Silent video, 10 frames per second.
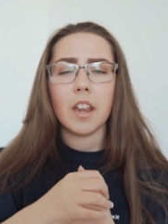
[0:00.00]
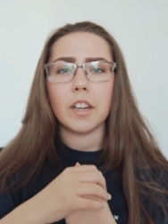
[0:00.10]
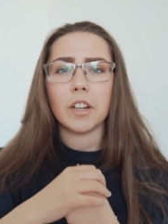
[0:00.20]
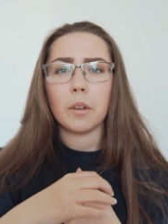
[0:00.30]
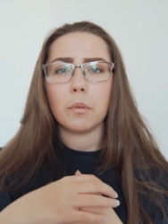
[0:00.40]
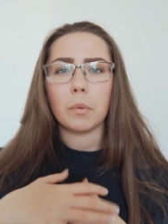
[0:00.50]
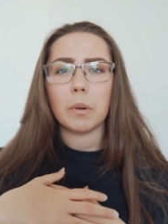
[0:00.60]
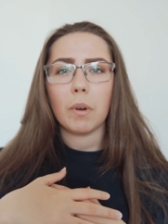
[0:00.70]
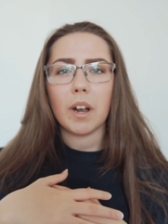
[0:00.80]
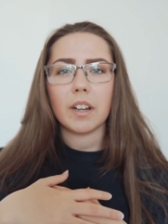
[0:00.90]
You know,
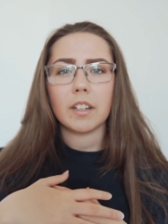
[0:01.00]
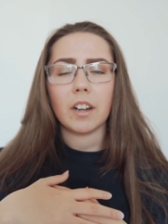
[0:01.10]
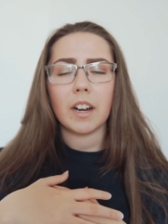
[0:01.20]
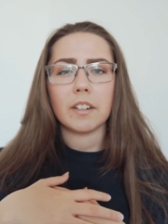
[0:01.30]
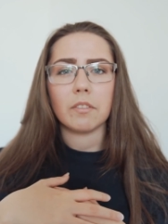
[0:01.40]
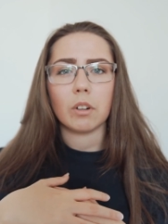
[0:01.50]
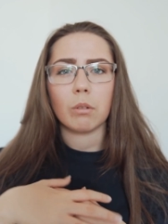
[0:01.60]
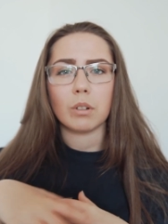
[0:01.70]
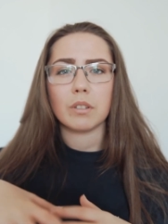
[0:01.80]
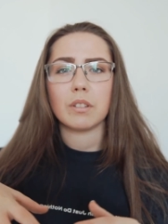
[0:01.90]
we work kind of
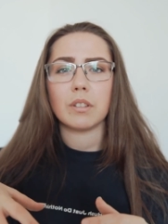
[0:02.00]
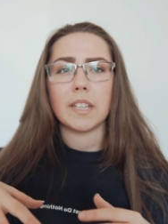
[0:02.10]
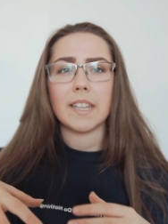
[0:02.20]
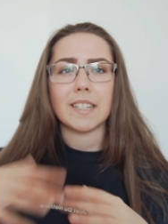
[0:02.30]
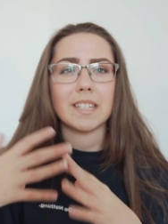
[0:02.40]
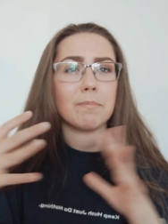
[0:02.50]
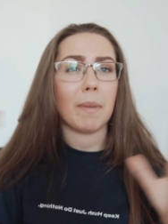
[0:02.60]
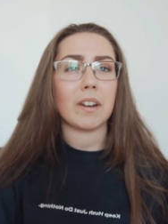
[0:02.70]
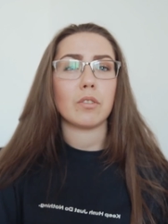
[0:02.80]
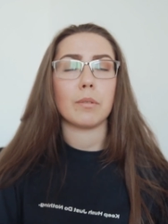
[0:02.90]
across the
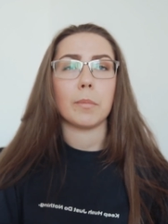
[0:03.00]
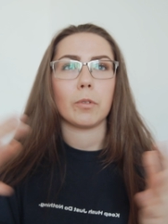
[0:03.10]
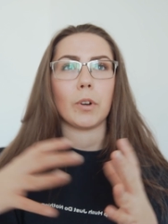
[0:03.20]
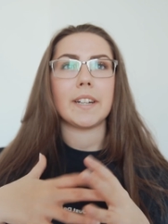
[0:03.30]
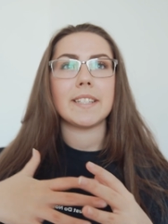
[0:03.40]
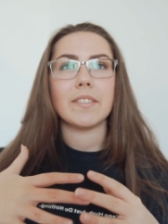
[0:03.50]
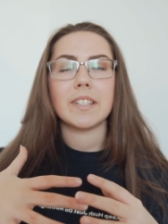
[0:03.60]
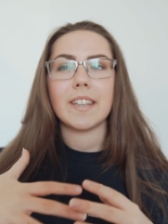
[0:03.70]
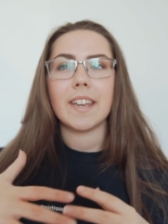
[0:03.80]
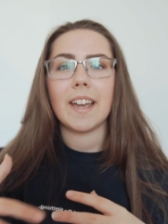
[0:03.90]
spectrum of
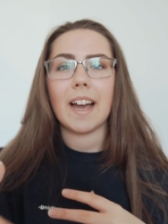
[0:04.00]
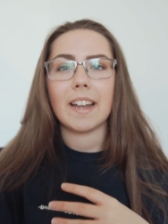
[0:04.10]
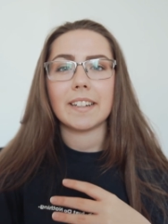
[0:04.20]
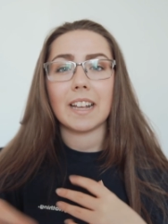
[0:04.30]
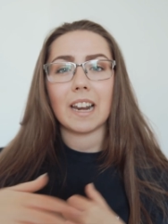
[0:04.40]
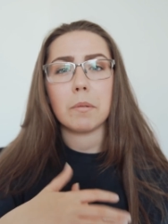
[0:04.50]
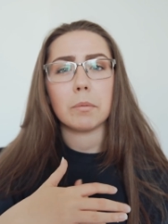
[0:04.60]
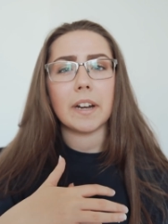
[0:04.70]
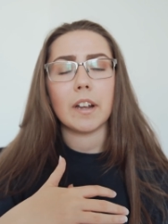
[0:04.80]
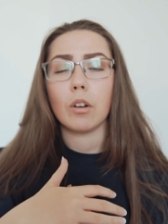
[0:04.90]
creativity and
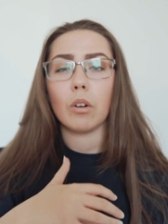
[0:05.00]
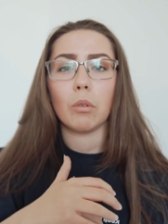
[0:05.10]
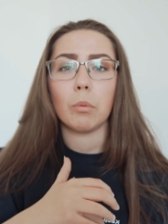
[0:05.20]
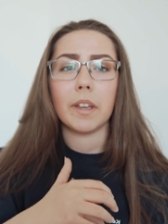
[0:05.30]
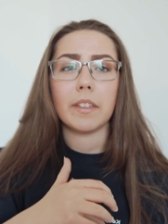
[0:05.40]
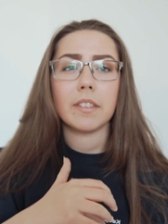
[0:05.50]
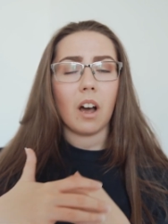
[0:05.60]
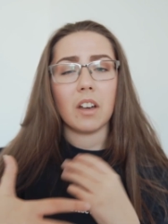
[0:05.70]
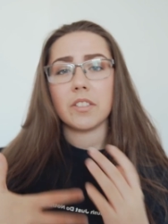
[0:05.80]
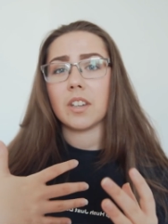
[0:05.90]
collaborate a lot with
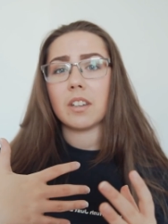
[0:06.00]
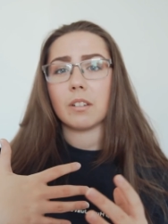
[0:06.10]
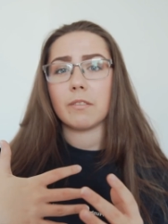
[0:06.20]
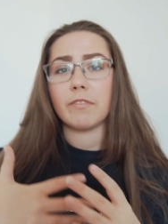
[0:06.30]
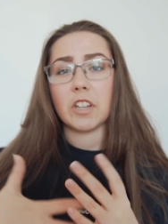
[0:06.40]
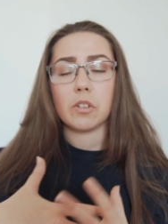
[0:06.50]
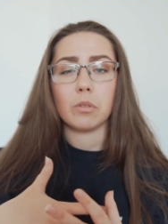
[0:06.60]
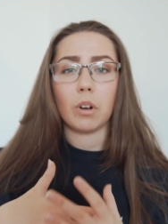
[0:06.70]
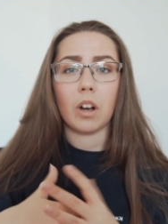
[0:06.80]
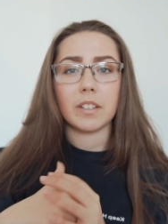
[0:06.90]
other
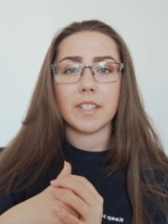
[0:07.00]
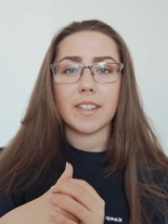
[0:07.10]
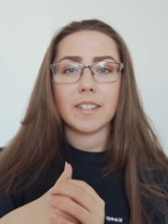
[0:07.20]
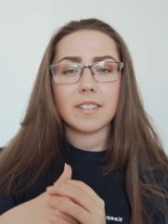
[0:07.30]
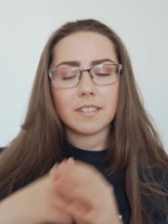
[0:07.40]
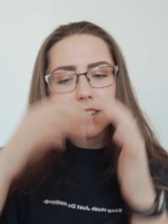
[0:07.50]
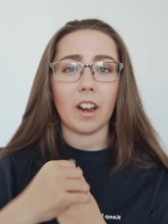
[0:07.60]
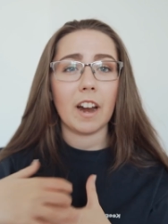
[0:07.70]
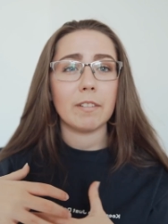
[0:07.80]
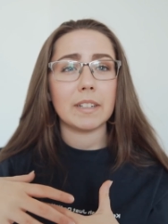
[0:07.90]
visual artists.
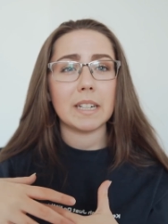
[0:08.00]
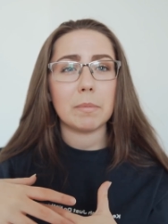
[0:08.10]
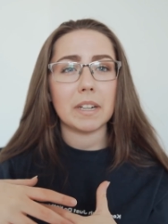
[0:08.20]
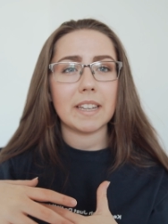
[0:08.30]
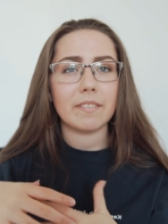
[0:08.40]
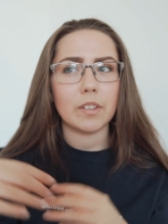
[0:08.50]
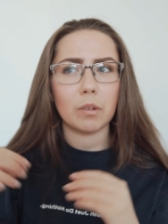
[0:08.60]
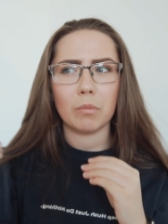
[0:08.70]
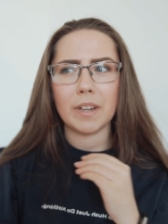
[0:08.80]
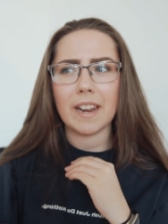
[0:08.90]
I really believe
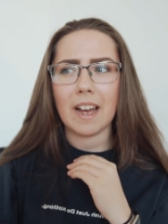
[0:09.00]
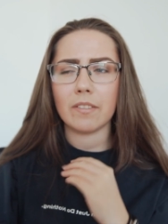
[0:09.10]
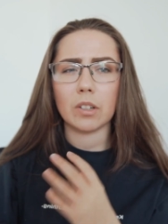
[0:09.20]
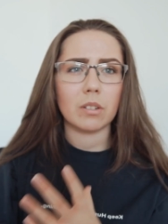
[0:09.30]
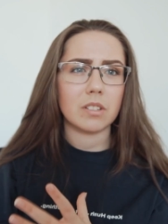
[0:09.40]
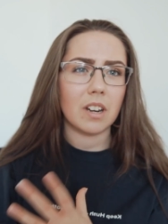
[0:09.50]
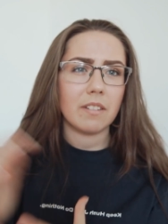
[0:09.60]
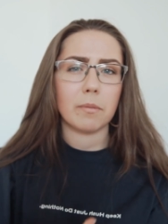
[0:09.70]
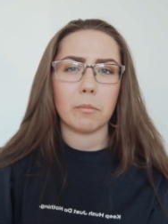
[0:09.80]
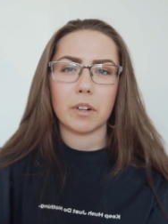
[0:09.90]
that we have a lot to
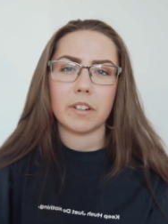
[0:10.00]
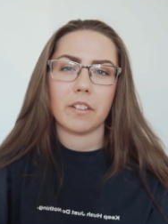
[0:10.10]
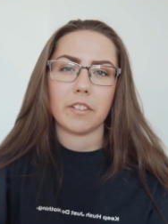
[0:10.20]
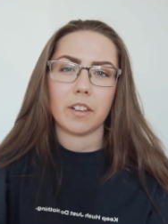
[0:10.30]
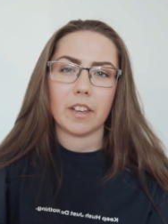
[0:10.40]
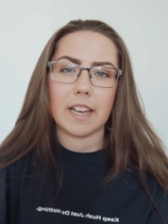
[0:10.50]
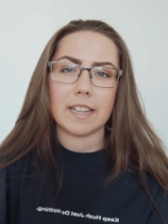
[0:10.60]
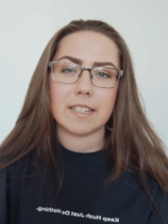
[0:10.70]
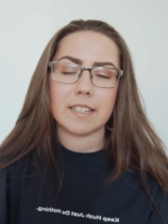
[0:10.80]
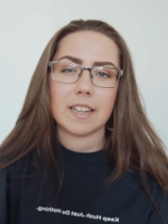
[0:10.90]
learn from one another,
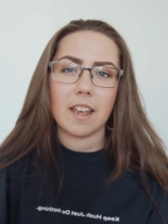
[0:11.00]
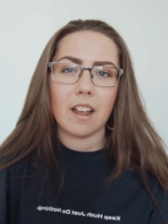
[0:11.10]
and